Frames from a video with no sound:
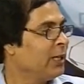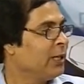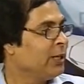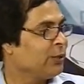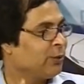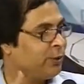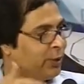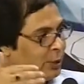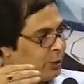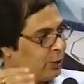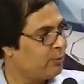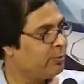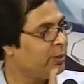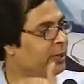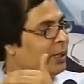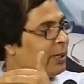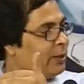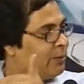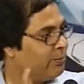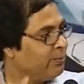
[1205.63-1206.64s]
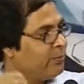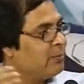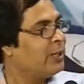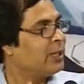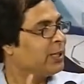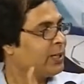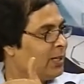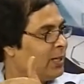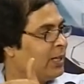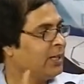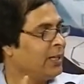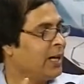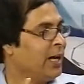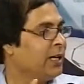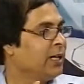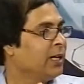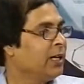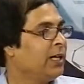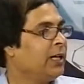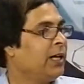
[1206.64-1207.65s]
So it should be based like that.
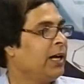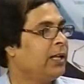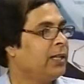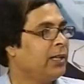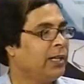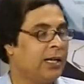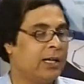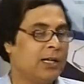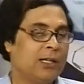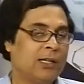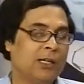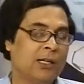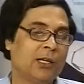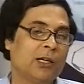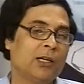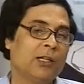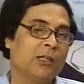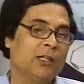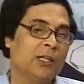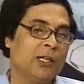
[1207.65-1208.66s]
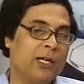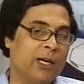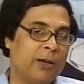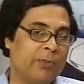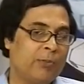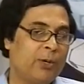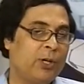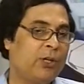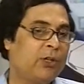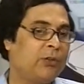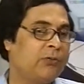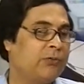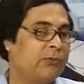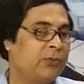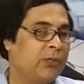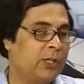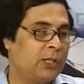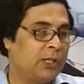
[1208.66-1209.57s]
And then the number of